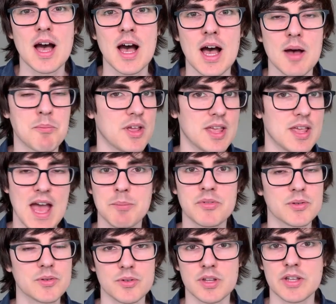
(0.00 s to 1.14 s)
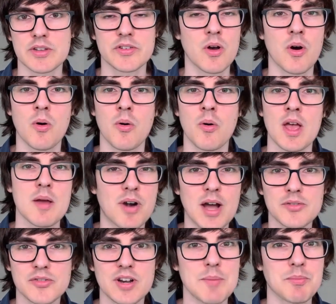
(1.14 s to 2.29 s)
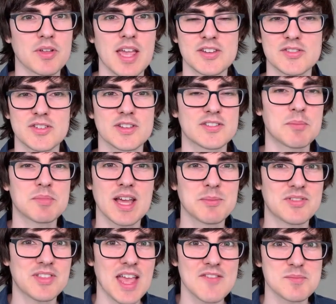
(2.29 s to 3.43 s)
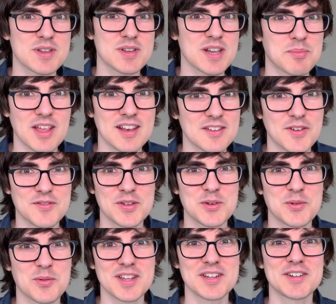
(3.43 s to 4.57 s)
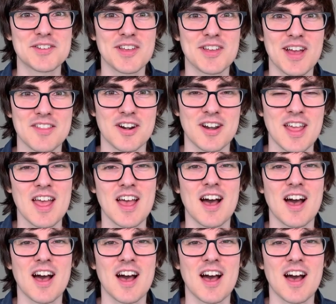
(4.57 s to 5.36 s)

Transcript: But absolutely. So browser applications, sometimes they haven't been updated in 15, 20 years either.